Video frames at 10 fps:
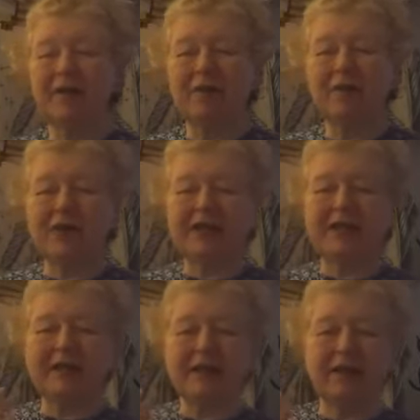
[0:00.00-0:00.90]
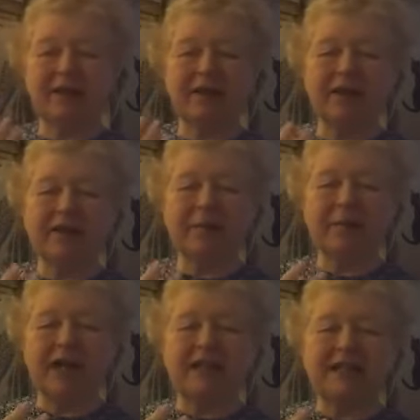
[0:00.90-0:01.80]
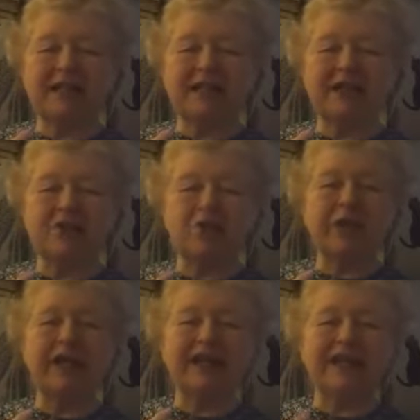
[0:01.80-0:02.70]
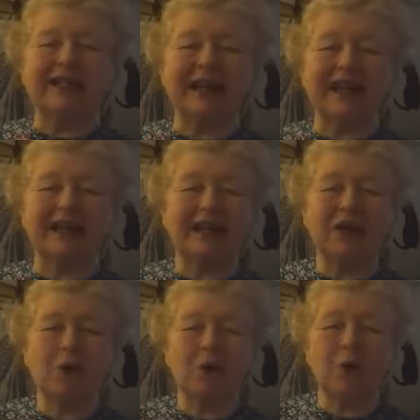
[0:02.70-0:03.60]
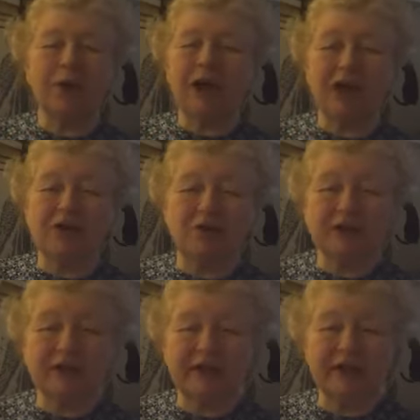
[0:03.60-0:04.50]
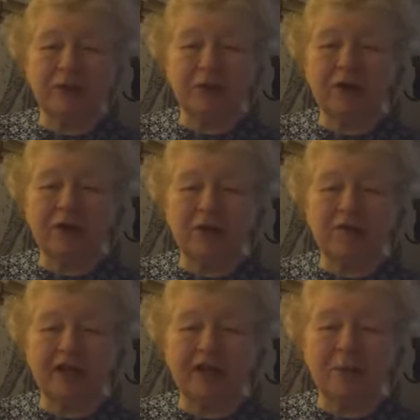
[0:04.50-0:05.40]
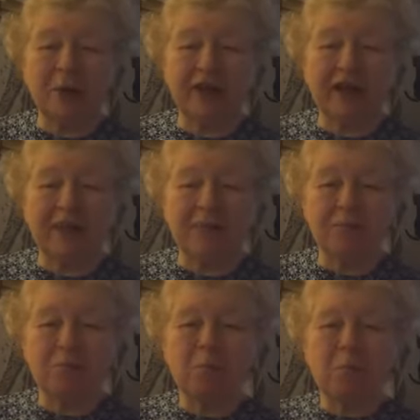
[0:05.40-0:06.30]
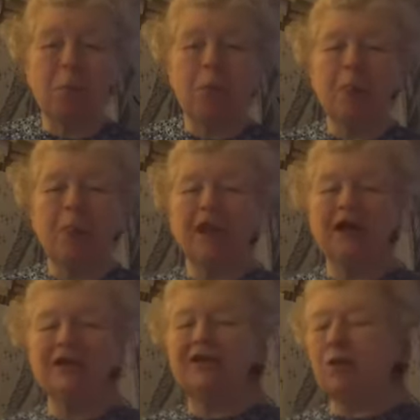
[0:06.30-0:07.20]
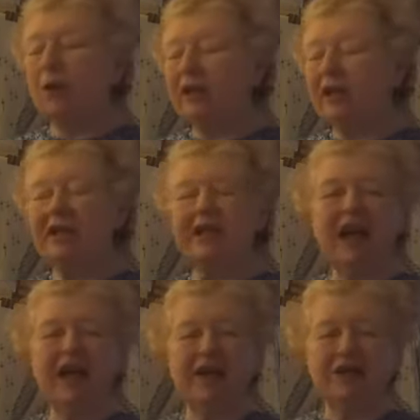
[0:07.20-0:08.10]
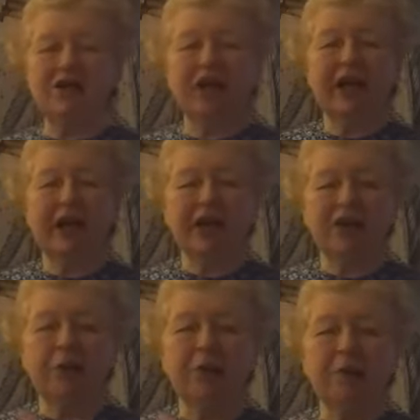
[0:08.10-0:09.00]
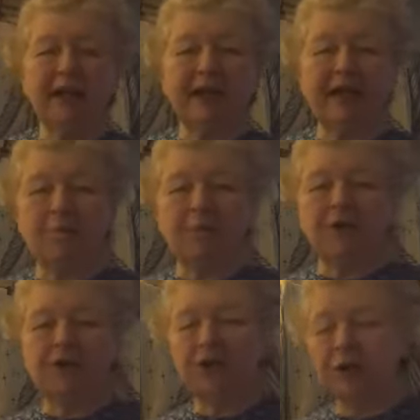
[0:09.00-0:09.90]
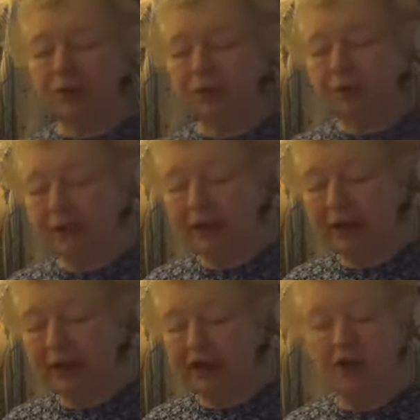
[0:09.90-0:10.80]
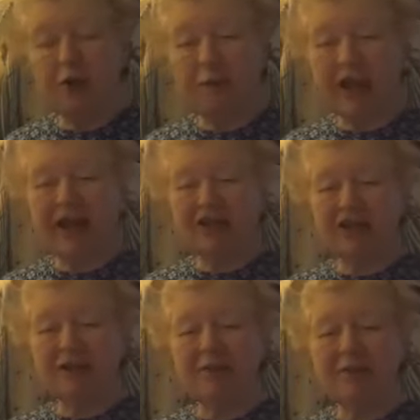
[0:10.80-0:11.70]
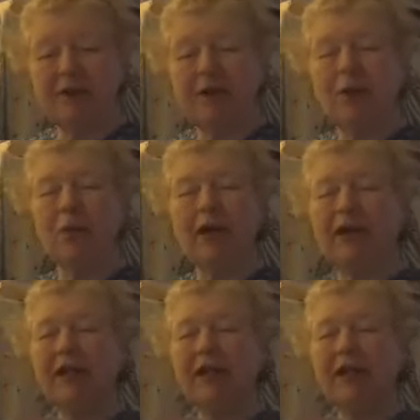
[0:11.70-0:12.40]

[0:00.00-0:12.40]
the medicines that treat it today were not they weren't available then. So a little touch and you would be a leper too. Can you imagine waking